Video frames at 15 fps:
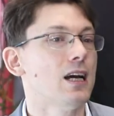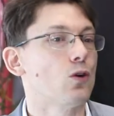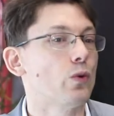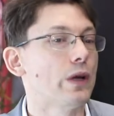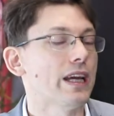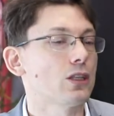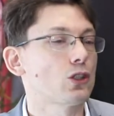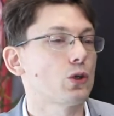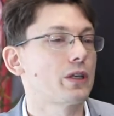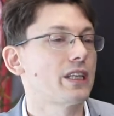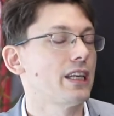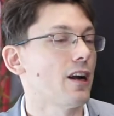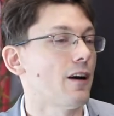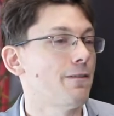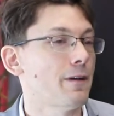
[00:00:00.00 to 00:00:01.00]
We are
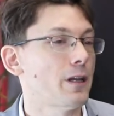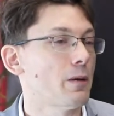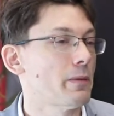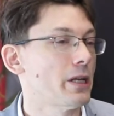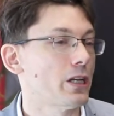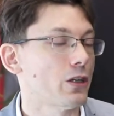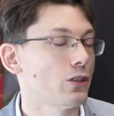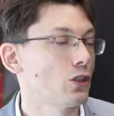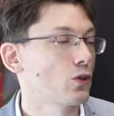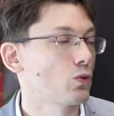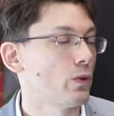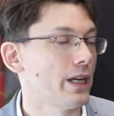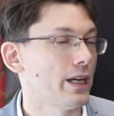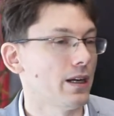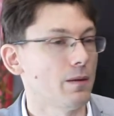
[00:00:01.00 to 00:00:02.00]
talking of phenomena
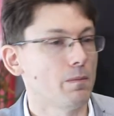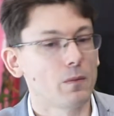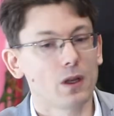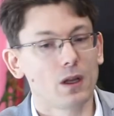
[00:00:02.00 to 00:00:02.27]
where